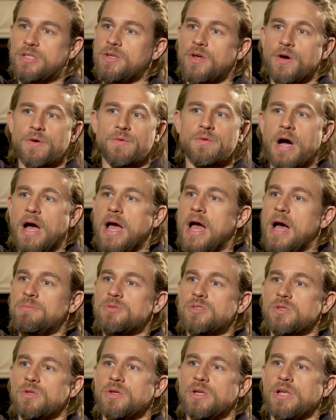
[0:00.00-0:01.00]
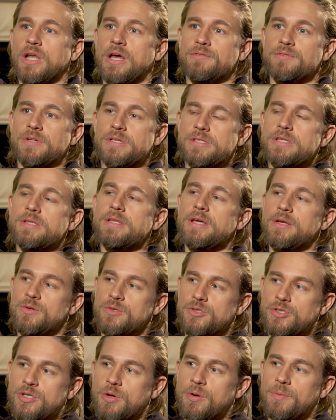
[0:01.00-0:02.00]
No, I absolutely love it. And then you'll
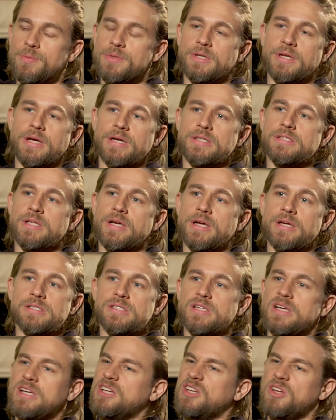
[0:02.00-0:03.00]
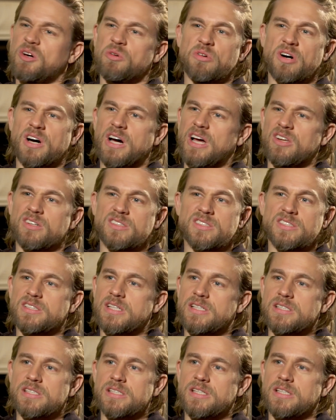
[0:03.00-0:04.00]
show up the next day and say, you know what, I looked at
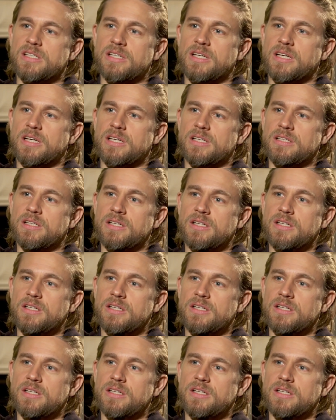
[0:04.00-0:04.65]
that scene again.